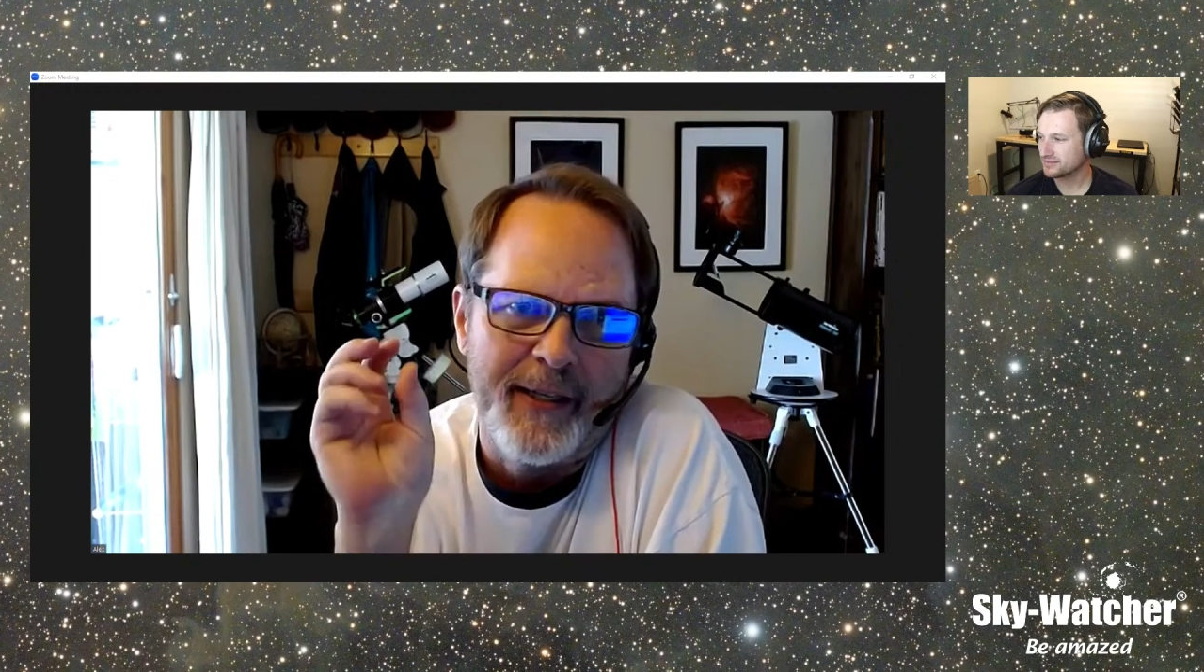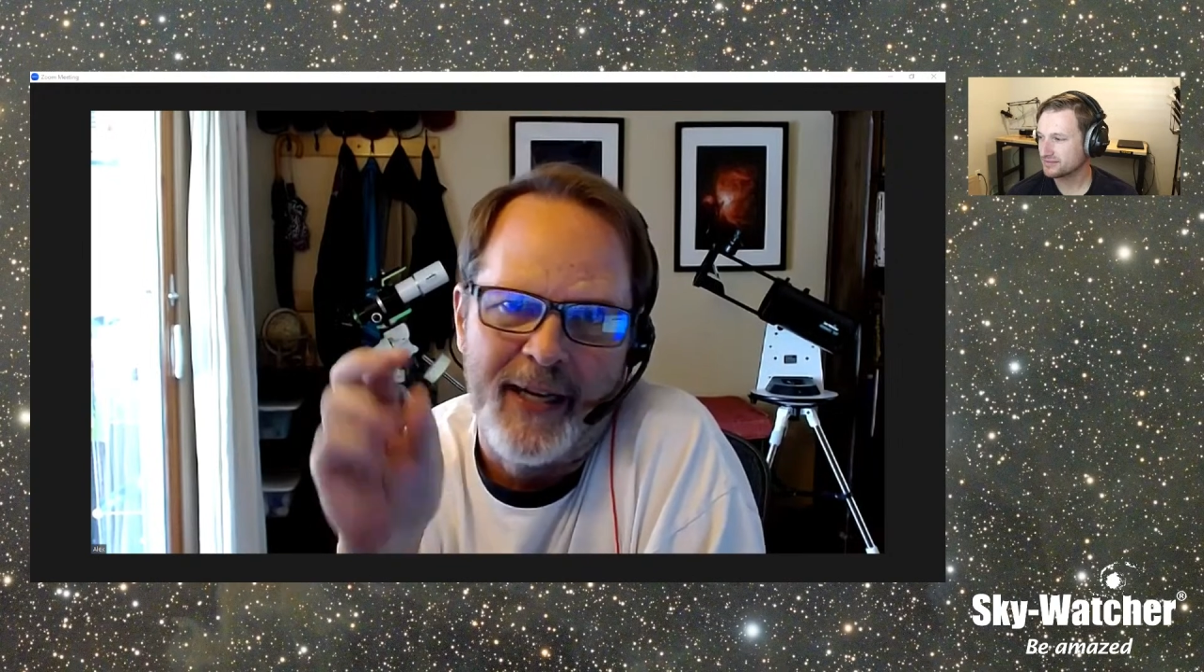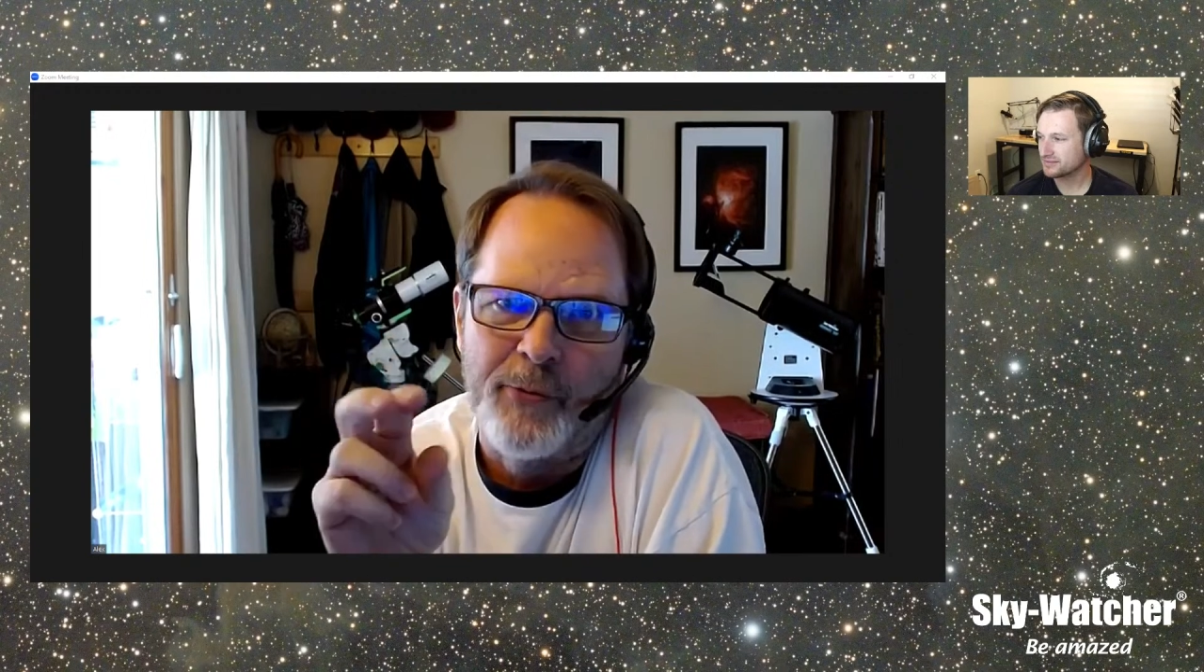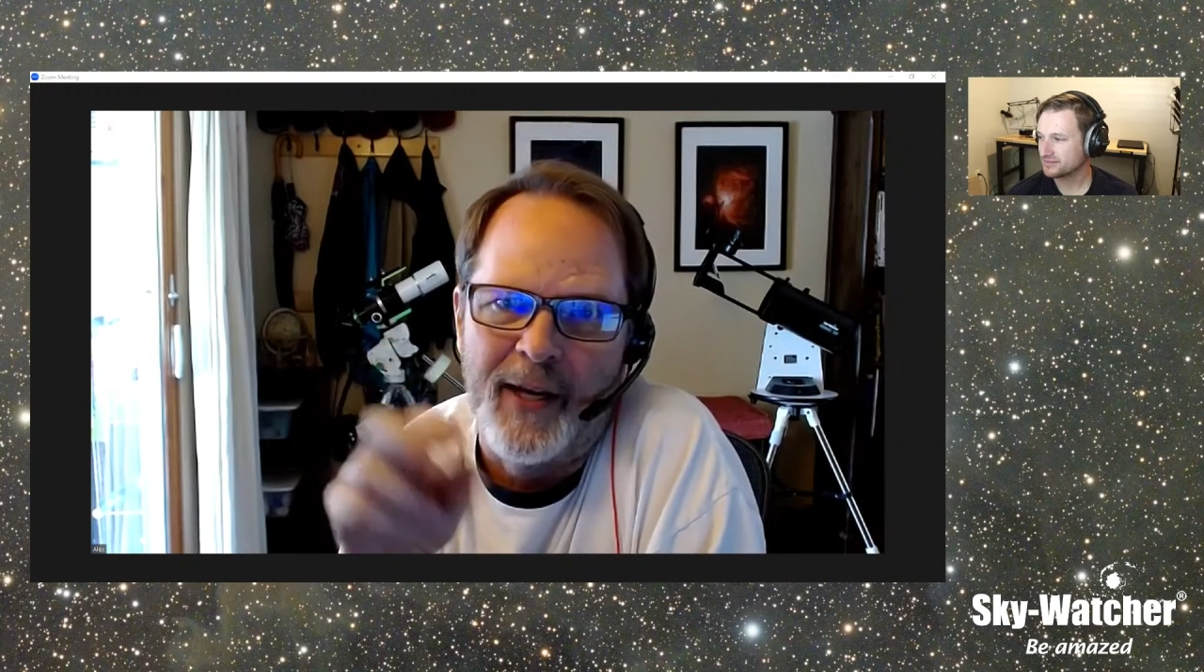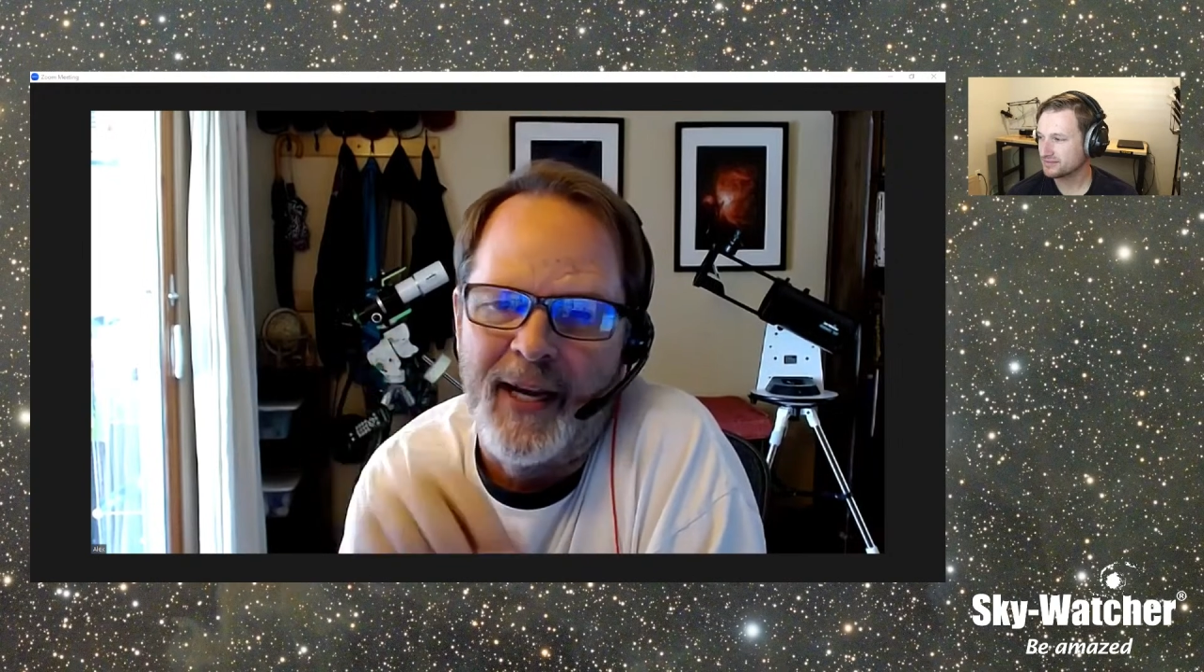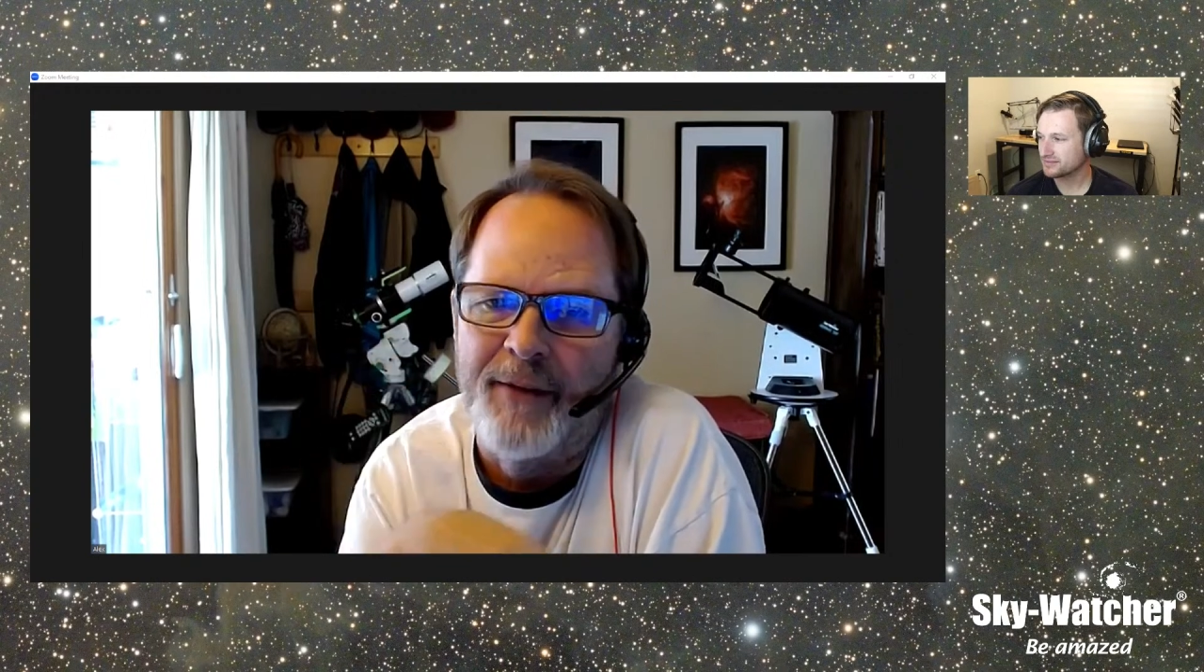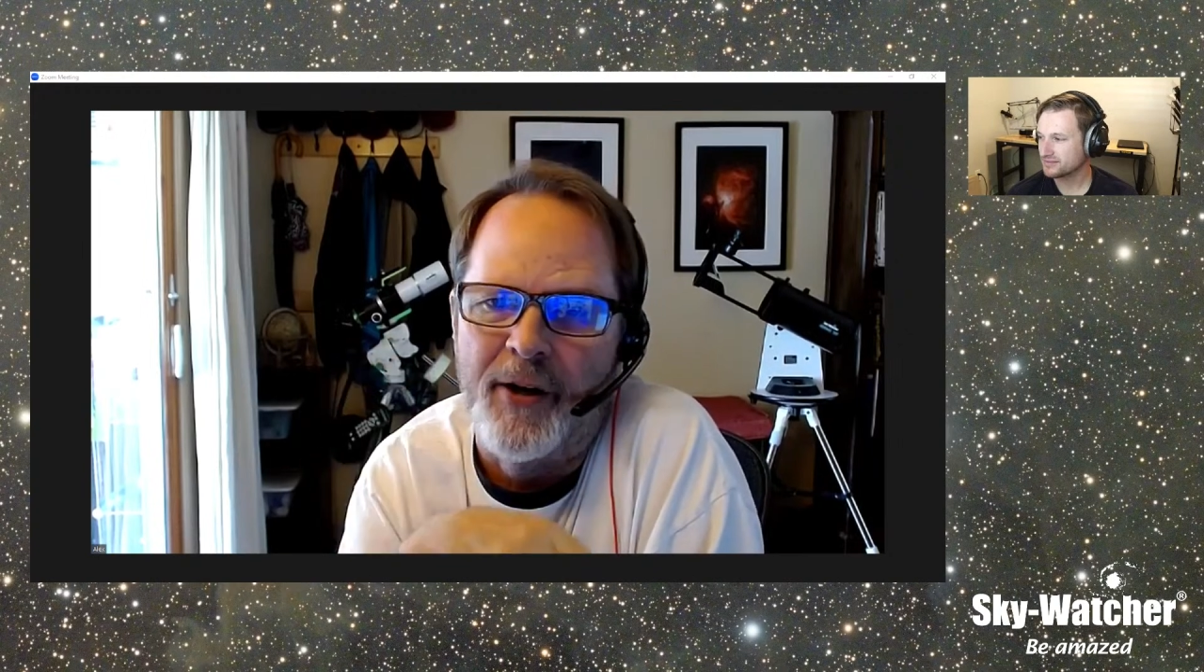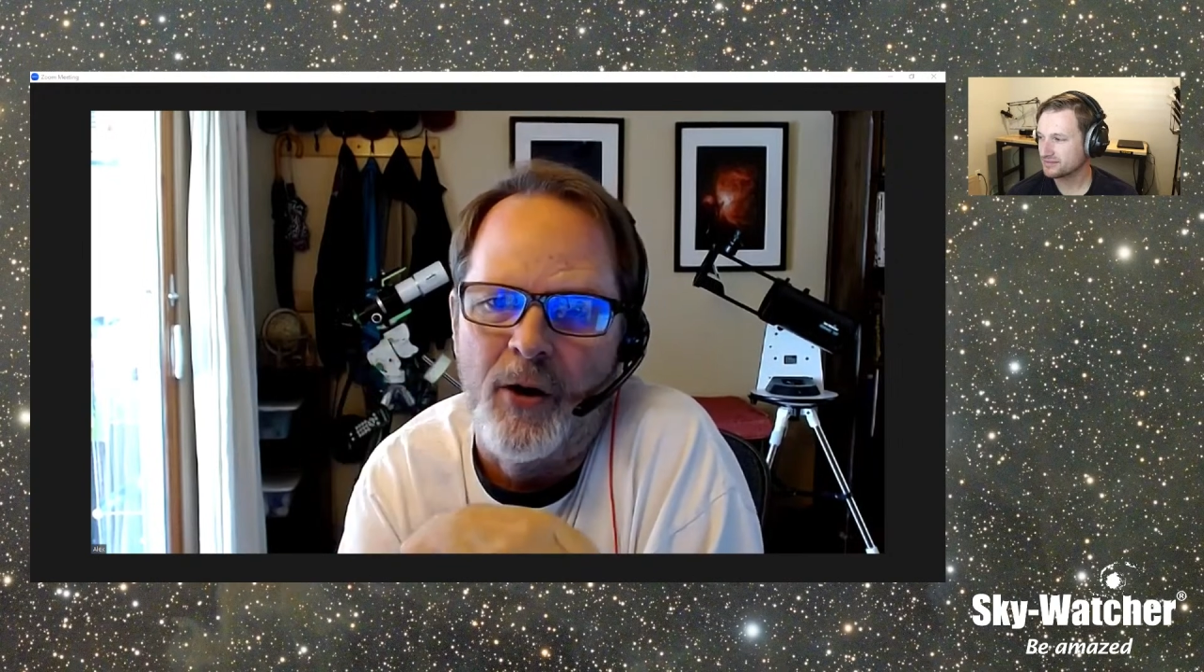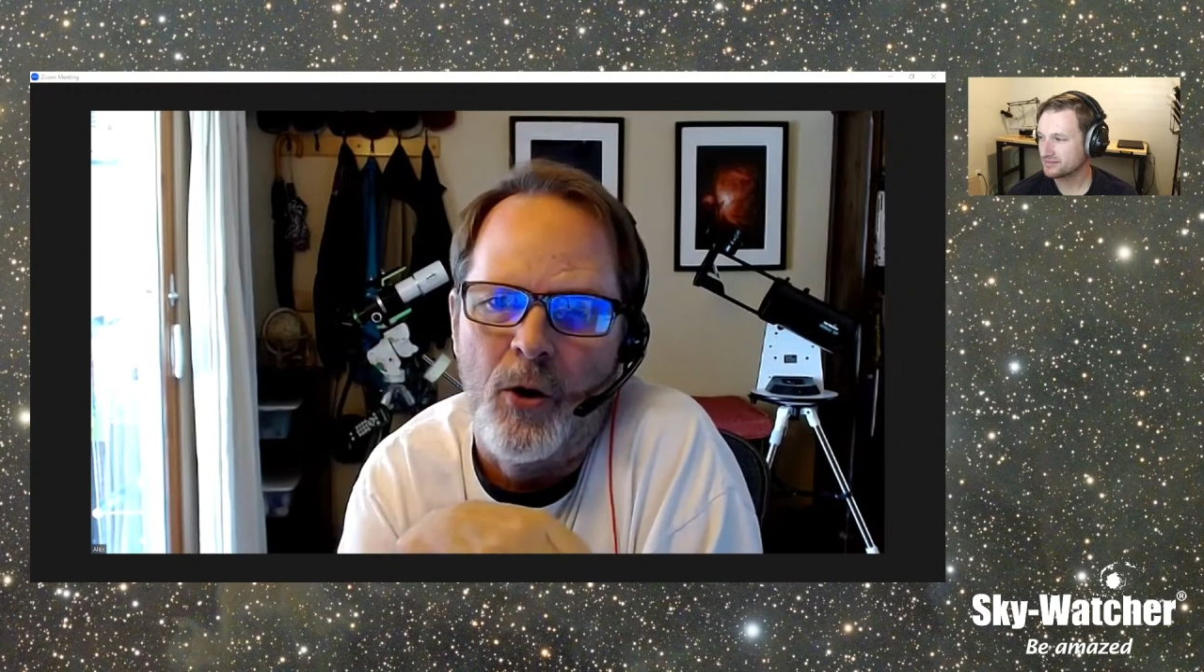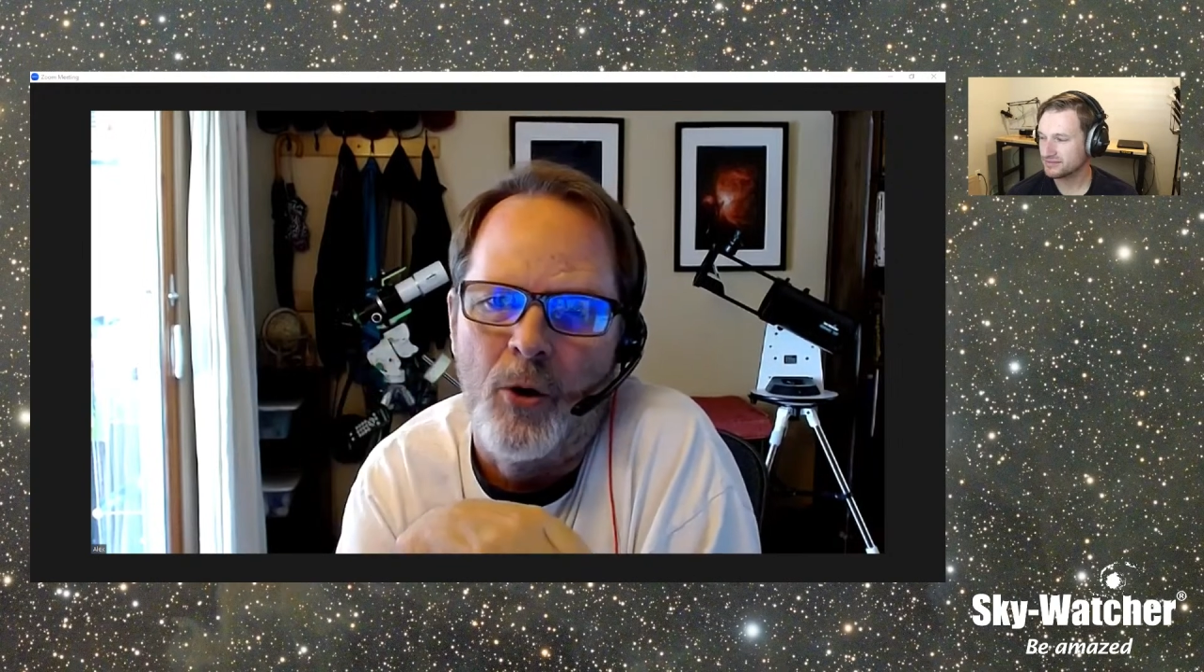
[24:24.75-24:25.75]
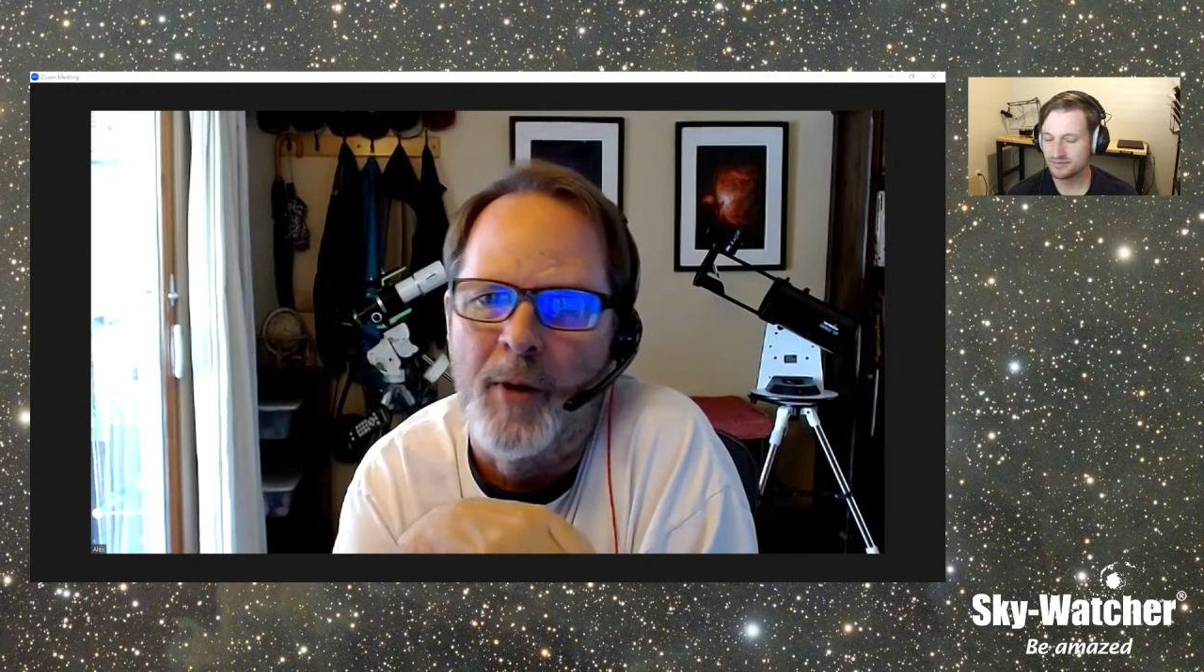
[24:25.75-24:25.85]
and that's what I have on all